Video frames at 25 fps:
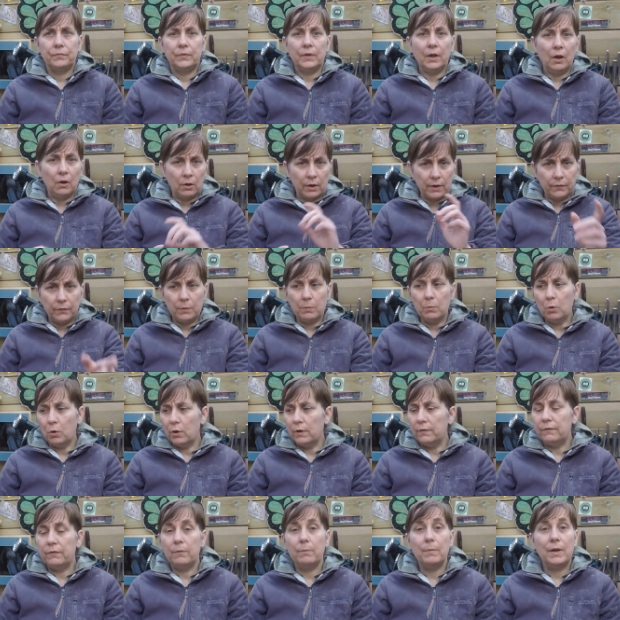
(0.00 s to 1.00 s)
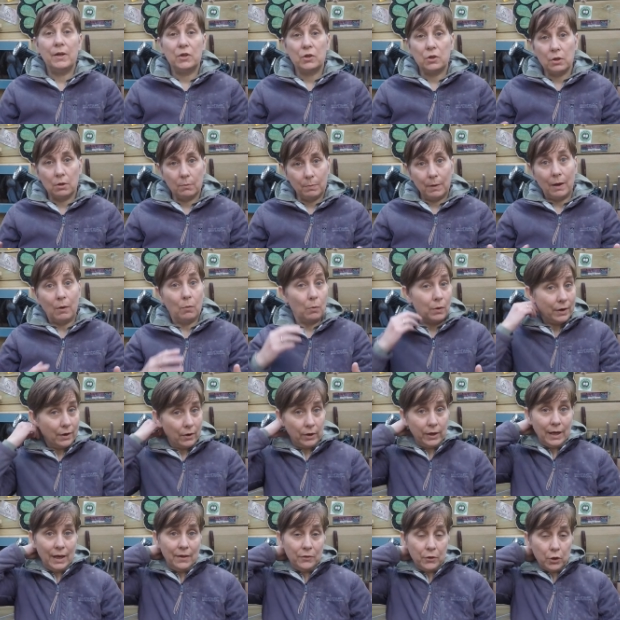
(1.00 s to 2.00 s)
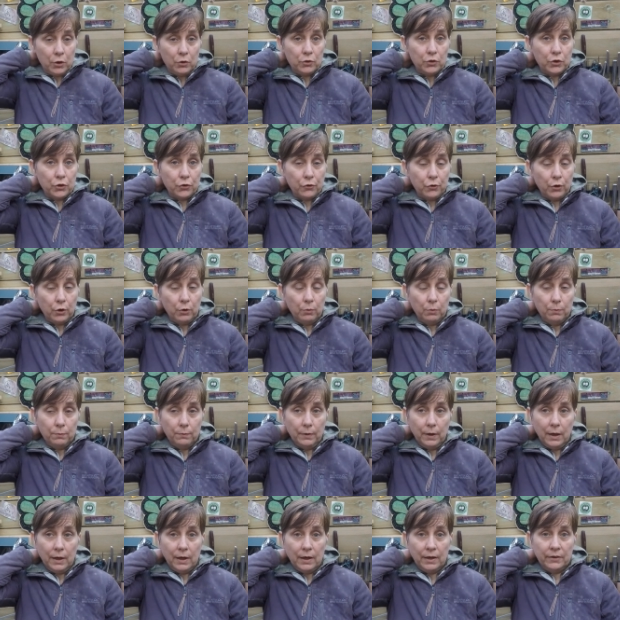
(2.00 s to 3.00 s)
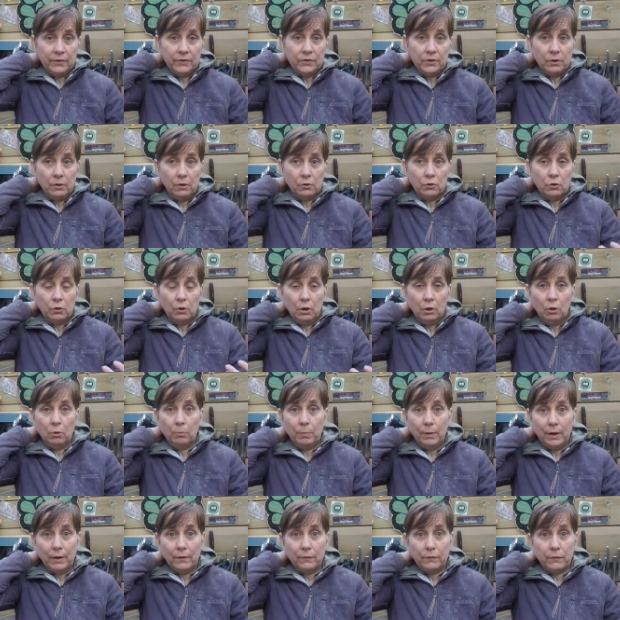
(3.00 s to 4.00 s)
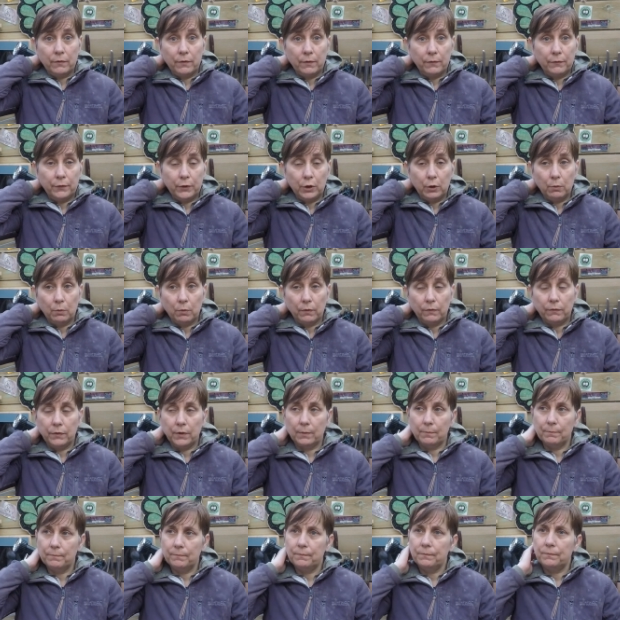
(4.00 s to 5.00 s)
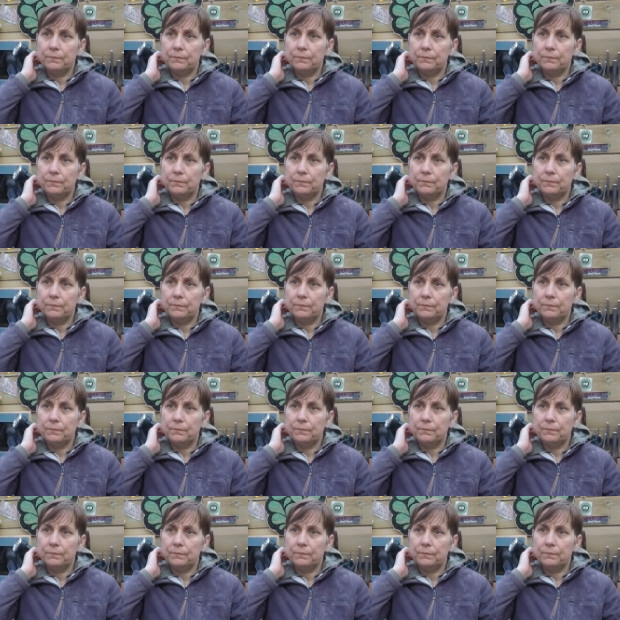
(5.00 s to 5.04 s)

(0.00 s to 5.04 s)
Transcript: I'll give you more information about when I get those through, and I'll do a little bit of a review of them.